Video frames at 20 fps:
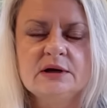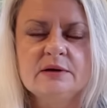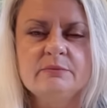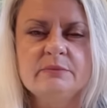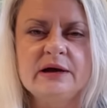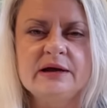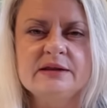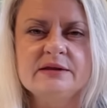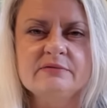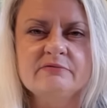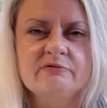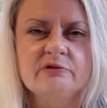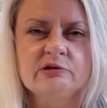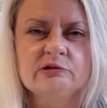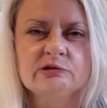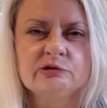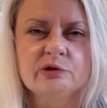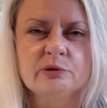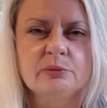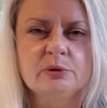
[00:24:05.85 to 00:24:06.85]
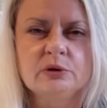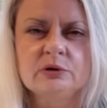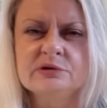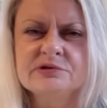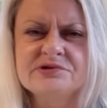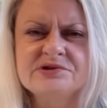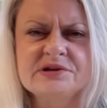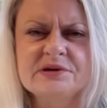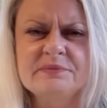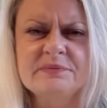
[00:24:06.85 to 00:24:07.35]
make them vulnerable or
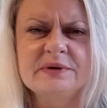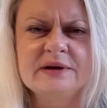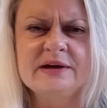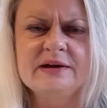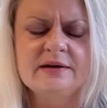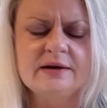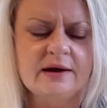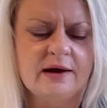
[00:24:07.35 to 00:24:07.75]
something.